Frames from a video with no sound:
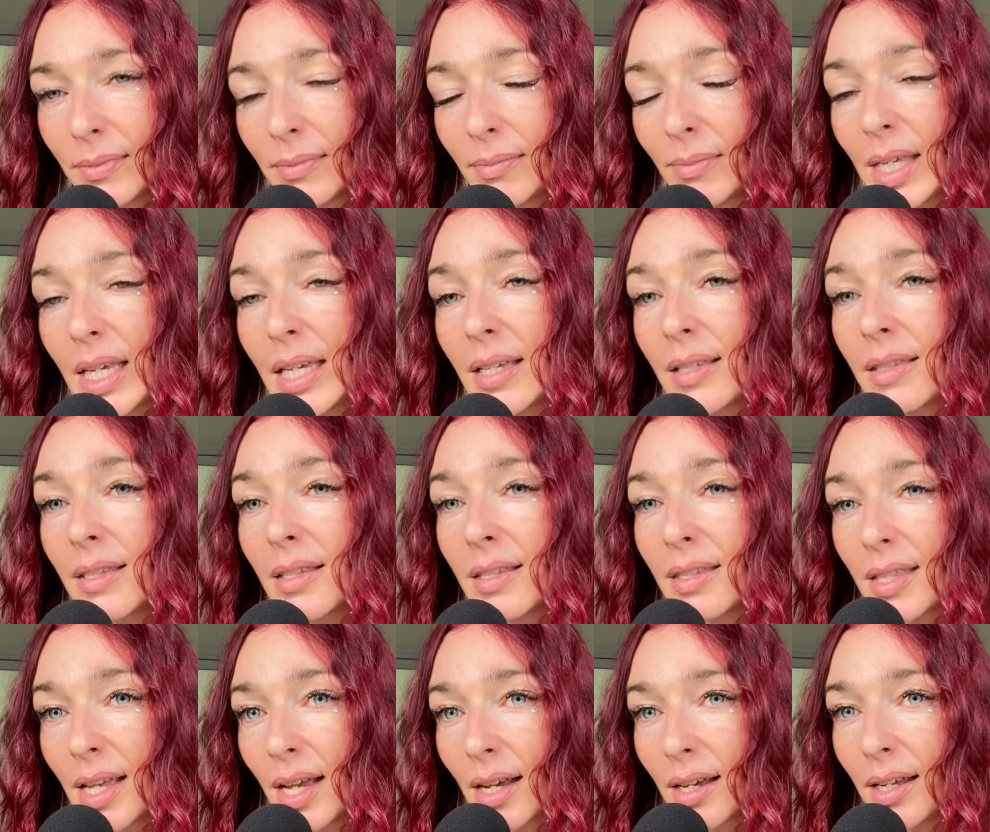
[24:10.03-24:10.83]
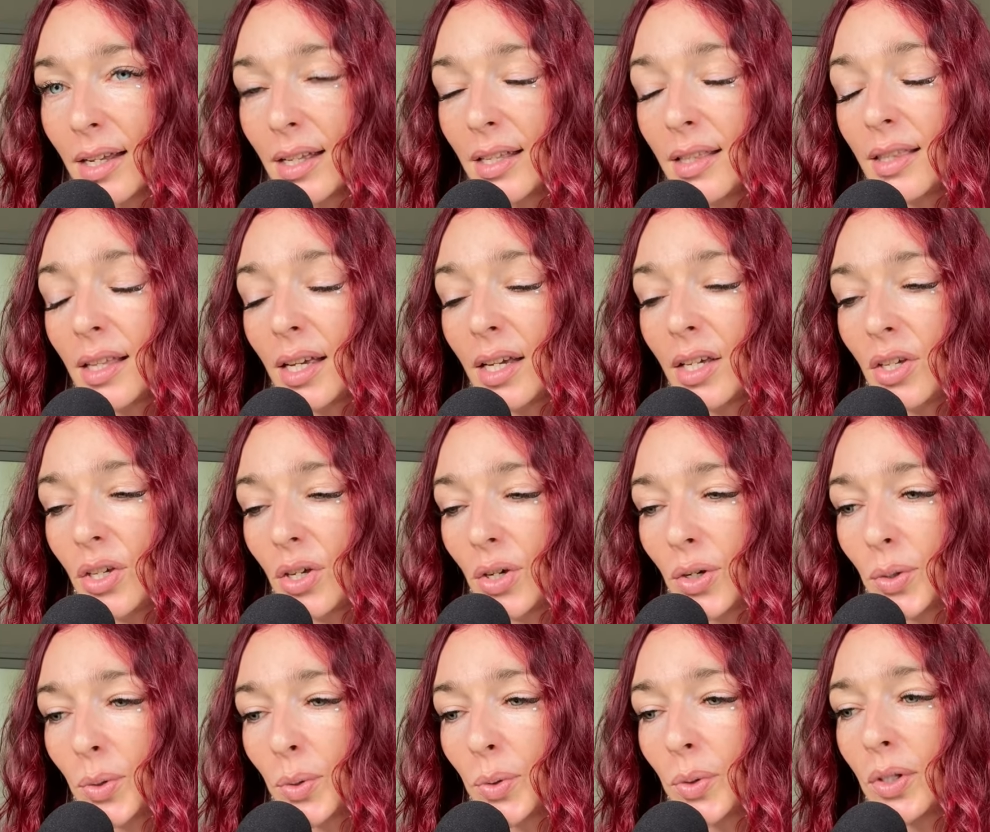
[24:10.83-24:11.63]
Because the second that
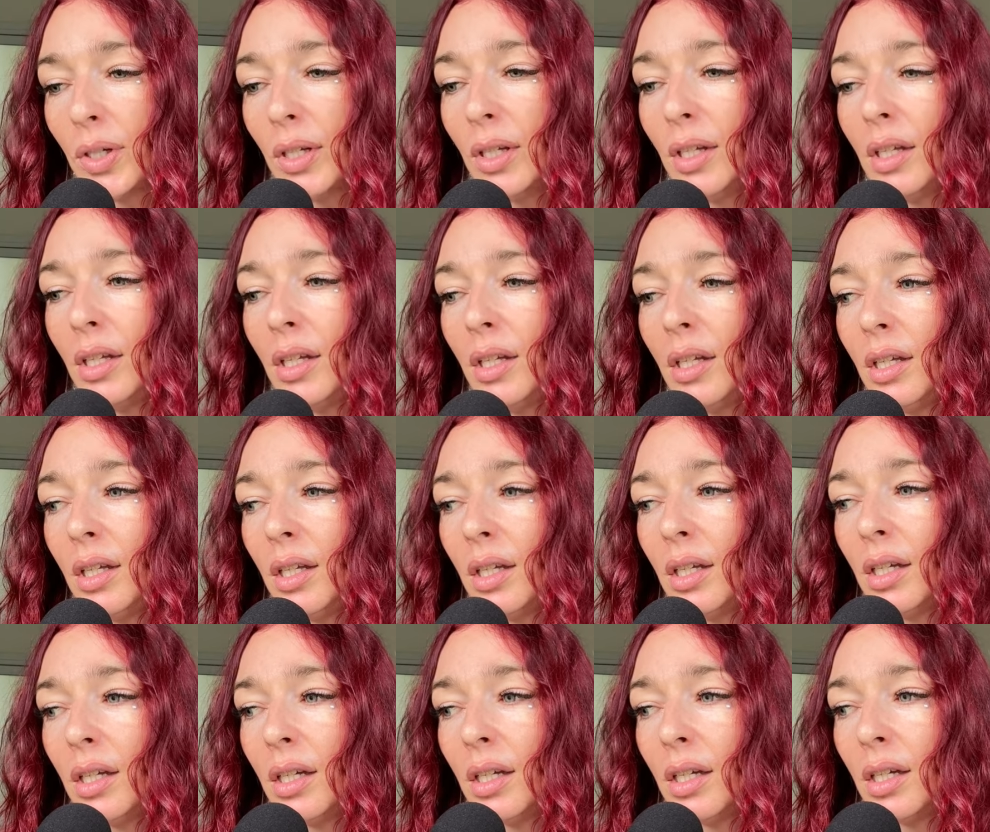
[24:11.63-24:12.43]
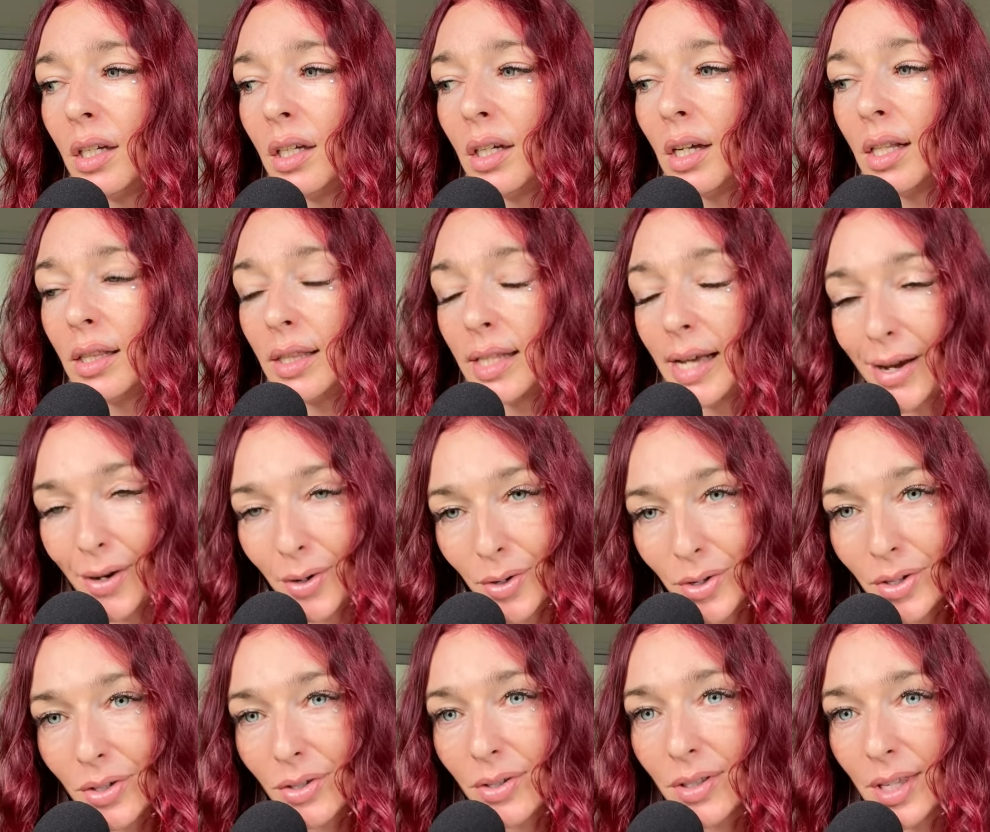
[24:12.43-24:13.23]
you allow
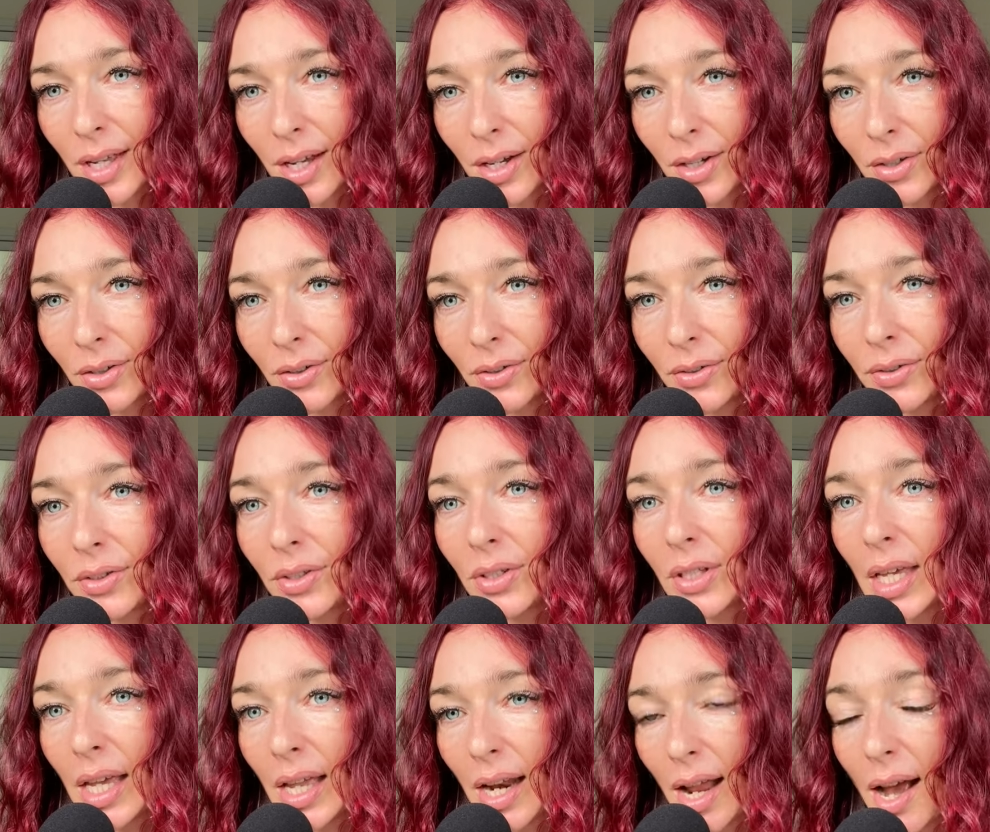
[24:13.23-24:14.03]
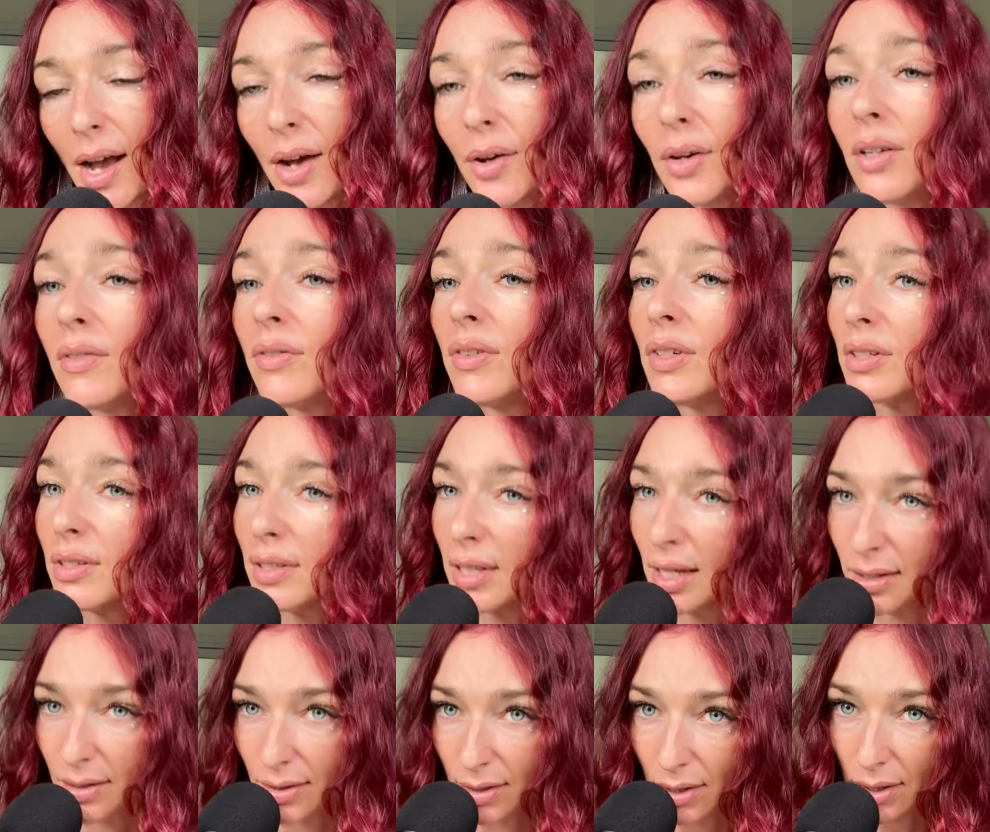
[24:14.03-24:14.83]
yourself to get out of your
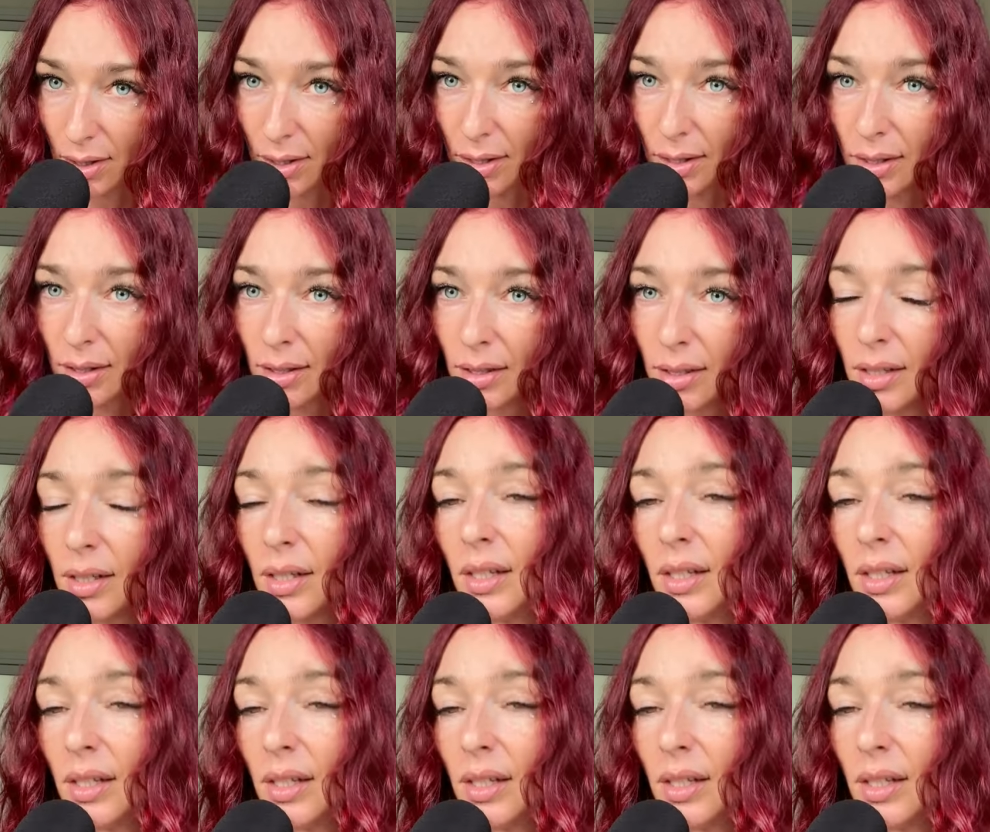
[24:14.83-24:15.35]
center